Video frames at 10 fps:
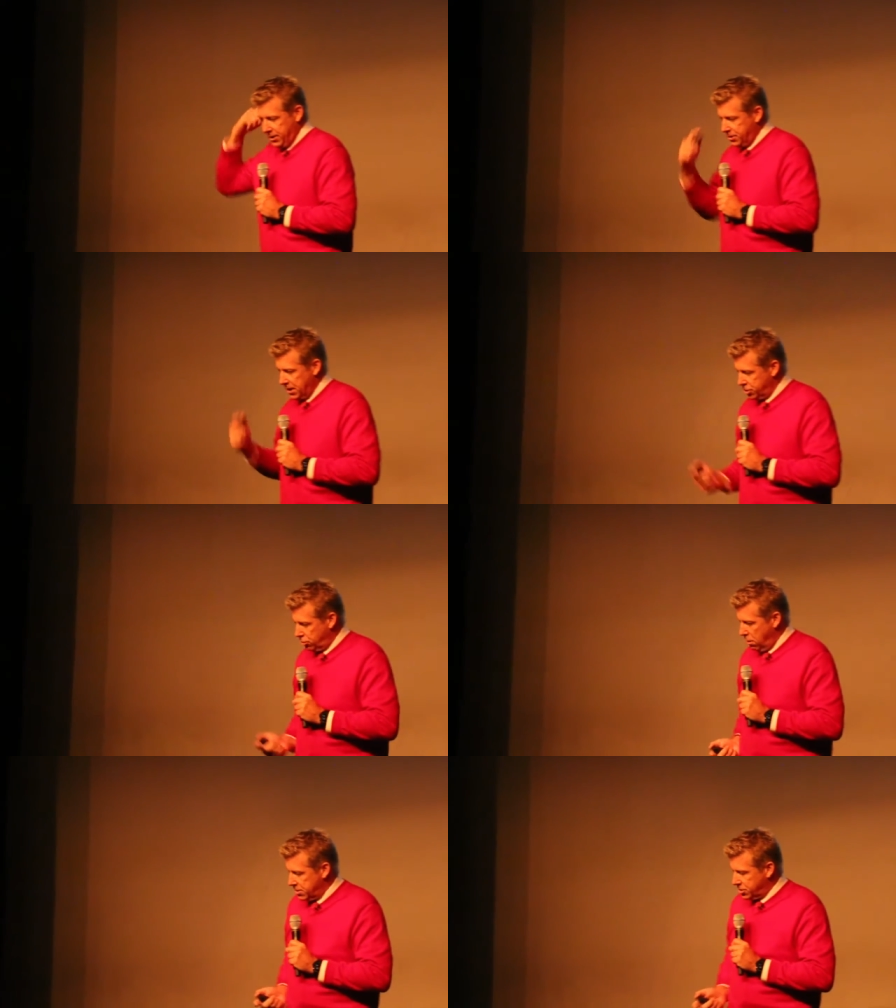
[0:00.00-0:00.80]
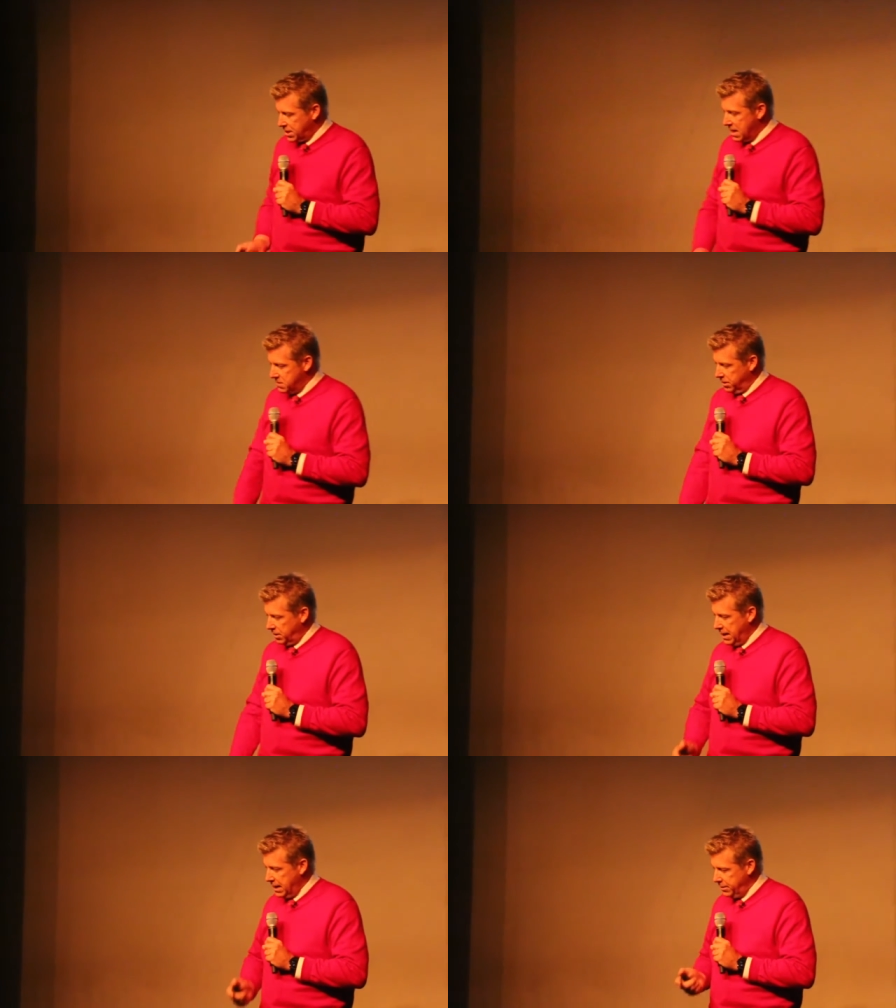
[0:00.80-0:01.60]
at his desk, scratch his head,
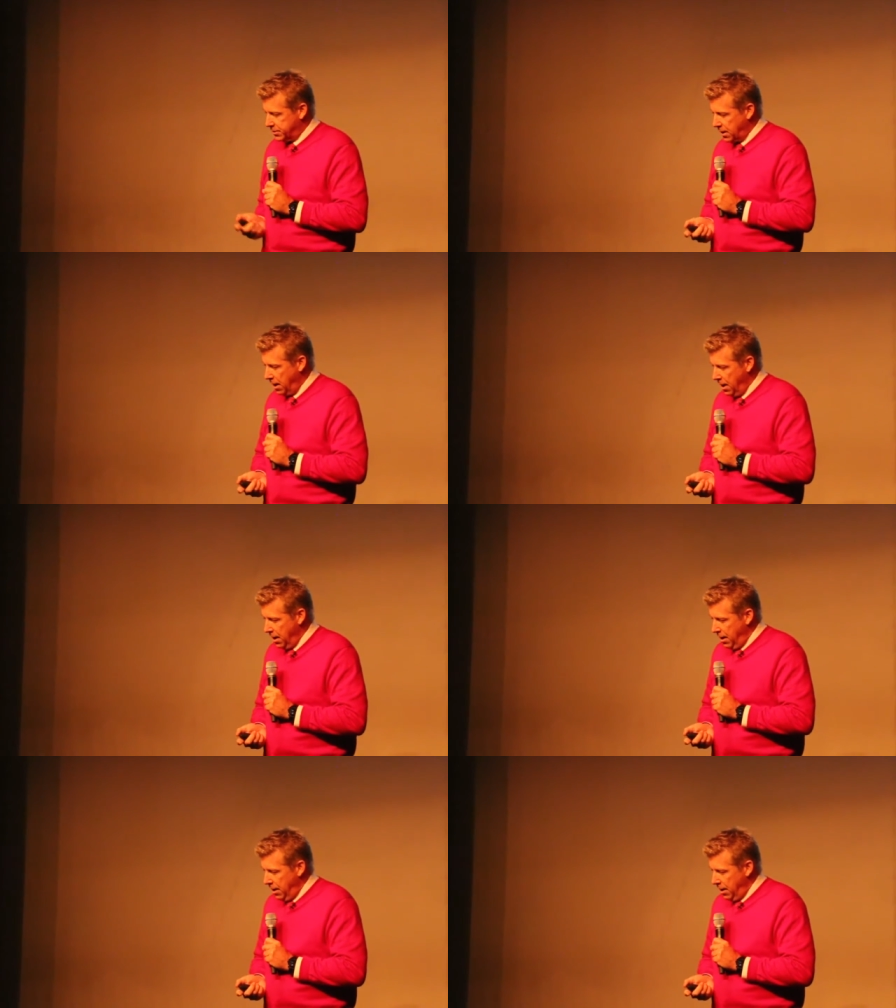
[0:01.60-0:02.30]
look at it, and say,